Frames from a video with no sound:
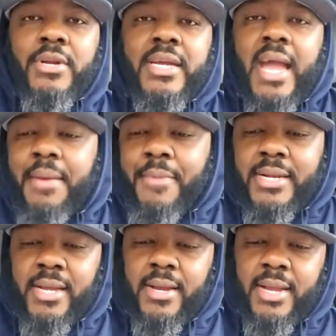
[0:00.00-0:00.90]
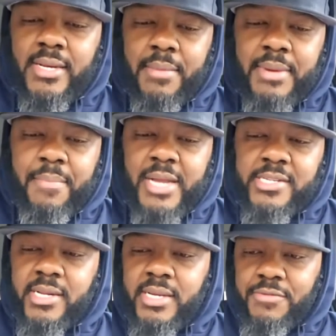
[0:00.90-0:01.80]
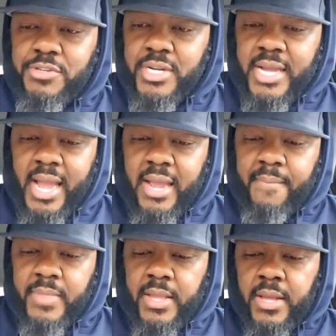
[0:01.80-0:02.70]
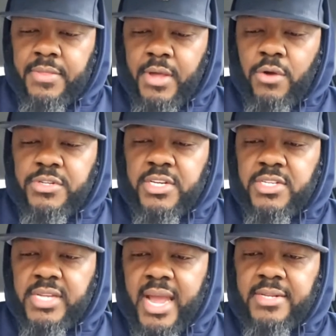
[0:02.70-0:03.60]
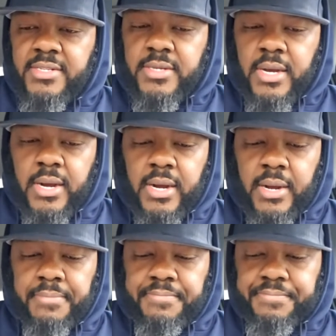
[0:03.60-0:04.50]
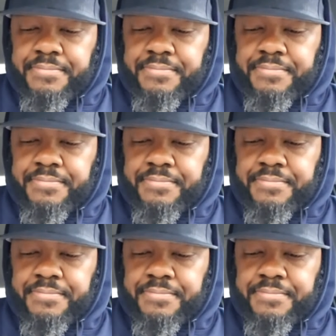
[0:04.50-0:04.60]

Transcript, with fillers: go the game right there. That, that that basically gives you the game. Those are the stats. Um,